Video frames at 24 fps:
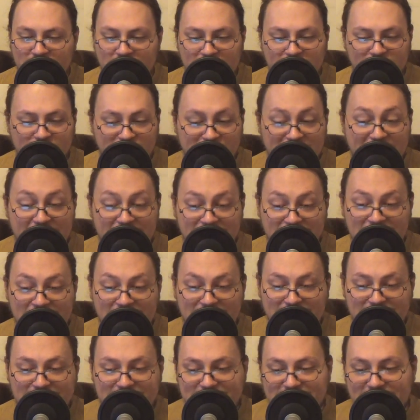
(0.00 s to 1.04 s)
If that
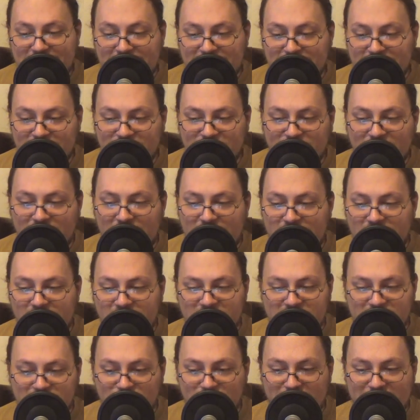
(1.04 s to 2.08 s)
undecided
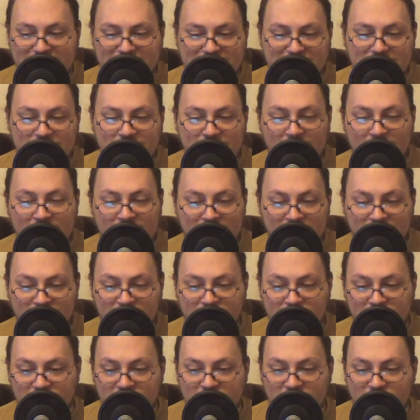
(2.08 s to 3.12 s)
third splits in
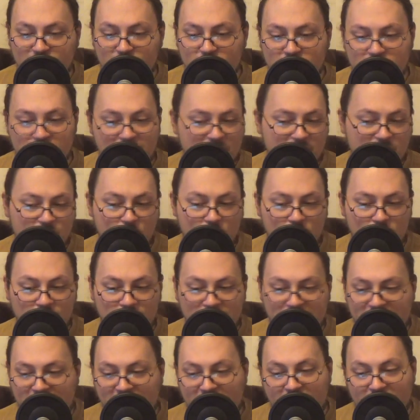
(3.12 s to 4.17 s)
half for Macron
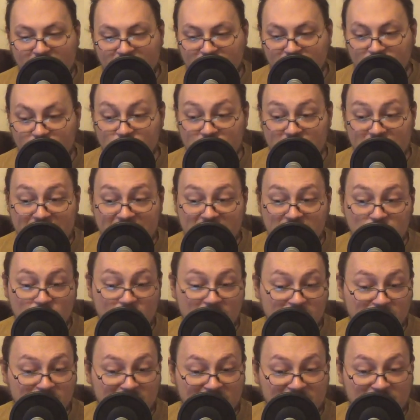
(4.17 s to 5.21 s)
and half for
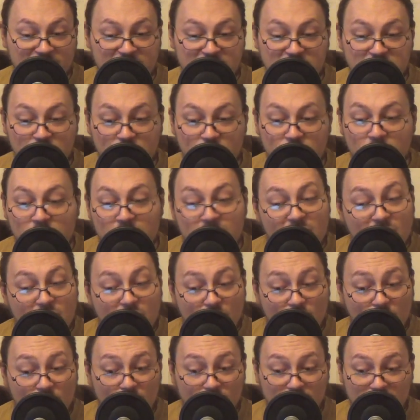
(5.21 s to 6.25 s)
anyone but Fillon,
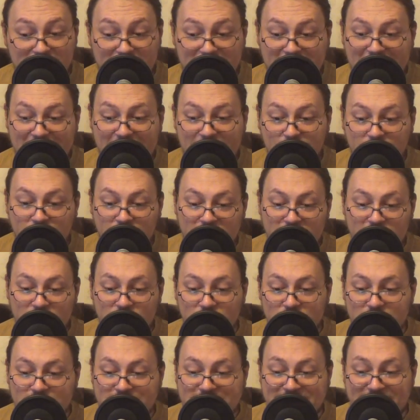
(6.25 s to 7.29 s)
all the
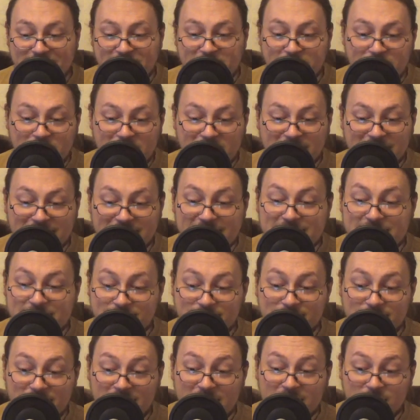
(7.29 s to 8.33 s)
calculations of the pundits,
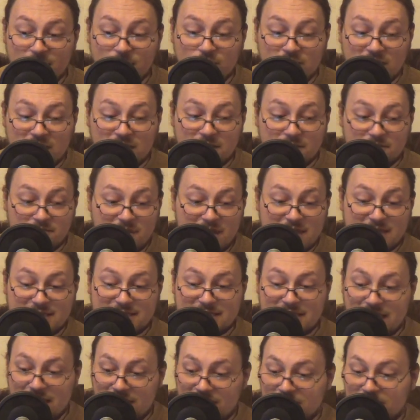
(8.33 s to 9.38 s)
including
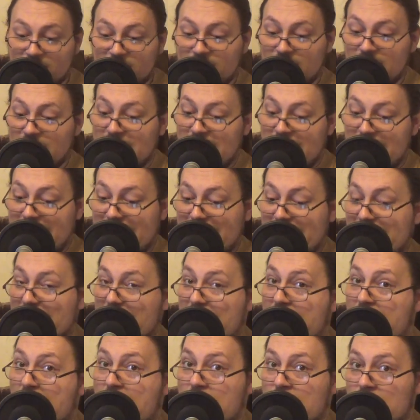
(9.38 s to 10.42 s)
myself,
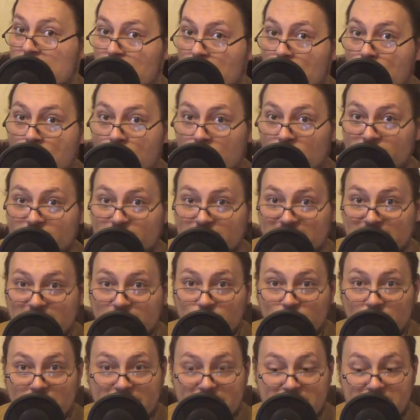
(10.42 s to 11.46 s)
are off the
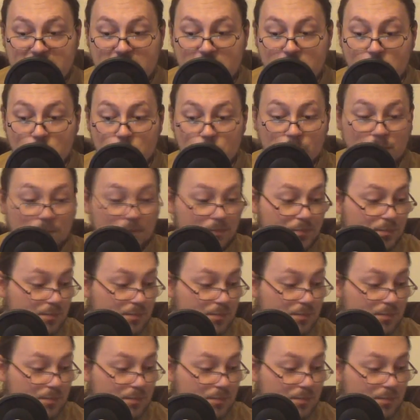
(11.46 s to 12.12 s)
window.